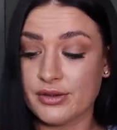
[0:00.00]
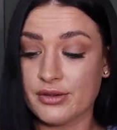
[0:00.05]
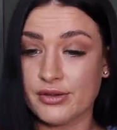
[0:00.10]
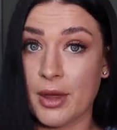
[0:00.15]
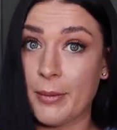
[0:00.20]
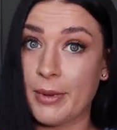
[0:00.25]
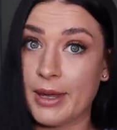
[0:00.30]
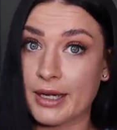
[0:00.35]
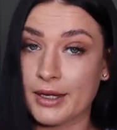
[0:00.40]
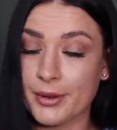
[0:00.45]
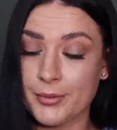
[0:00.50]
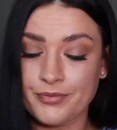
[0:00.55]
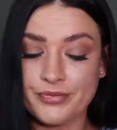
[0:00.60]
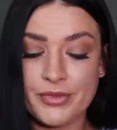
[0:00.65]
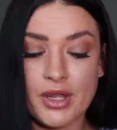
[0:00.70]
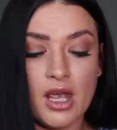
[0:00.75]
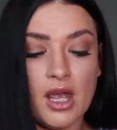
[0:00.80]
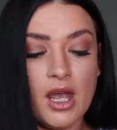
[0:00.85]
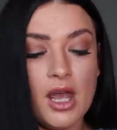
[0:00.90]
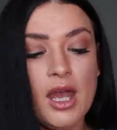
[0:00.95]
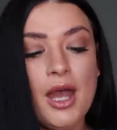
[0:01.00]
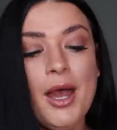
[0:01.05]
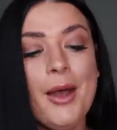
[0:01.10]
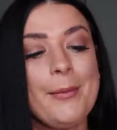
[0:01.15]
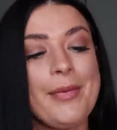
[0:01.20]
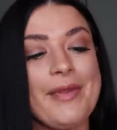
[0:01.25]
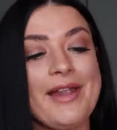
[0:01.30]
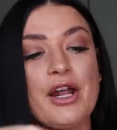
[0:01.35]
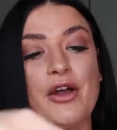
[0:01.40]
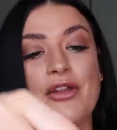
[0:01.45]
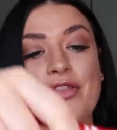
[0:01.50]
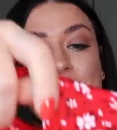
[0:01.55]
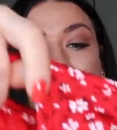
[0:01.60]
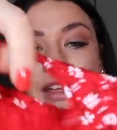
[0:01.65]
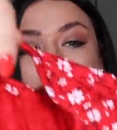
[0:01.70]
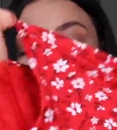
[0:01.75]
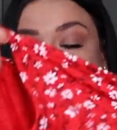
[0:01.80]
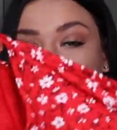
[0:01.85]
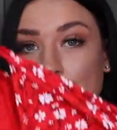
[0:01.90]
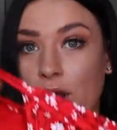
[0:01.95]
they're big. But then I got
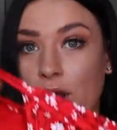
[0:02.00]
this